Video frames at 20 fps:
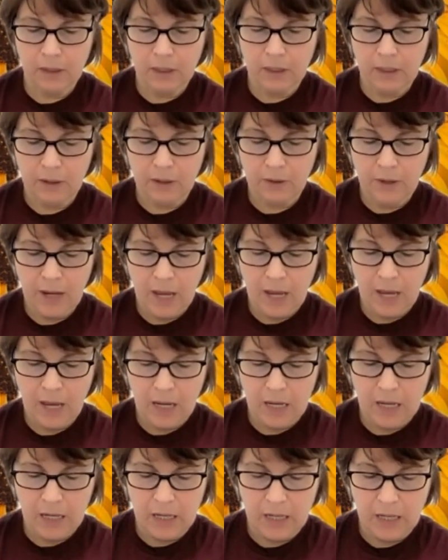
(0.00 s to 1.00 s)
Let your
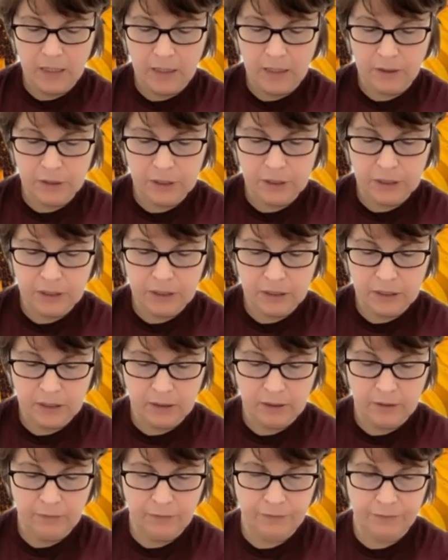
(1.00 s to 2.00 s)
head either tilt a
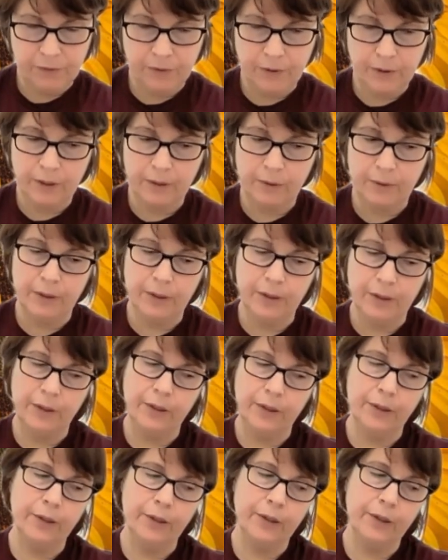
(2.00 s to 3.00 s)
little
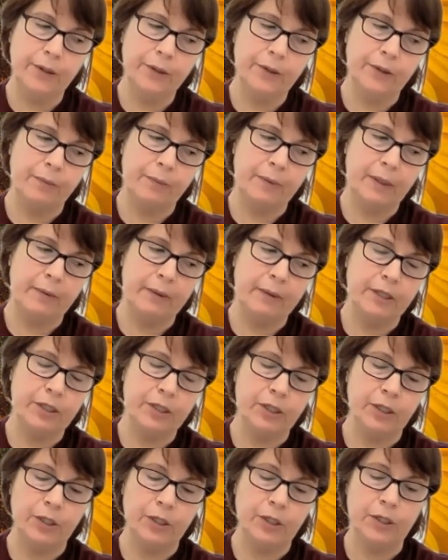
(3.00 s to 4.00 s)
forward or maybe
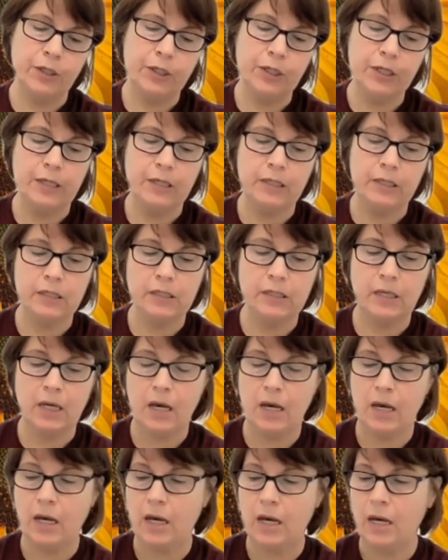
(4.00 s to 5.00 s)
turn to the
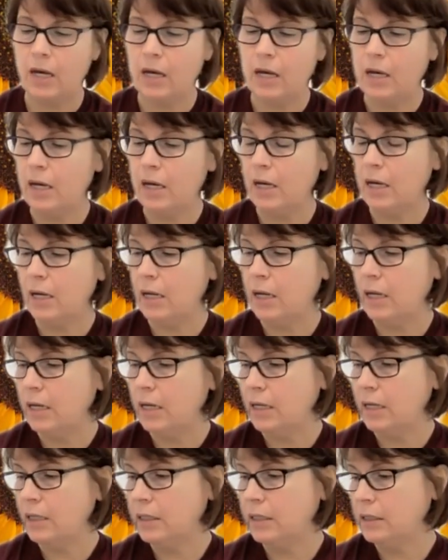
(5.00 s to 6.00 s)

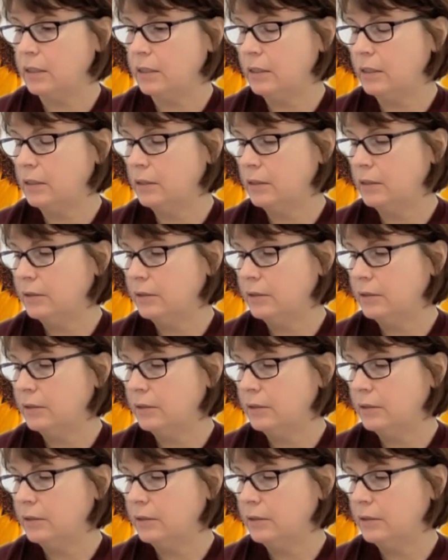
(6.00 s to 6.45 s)
side.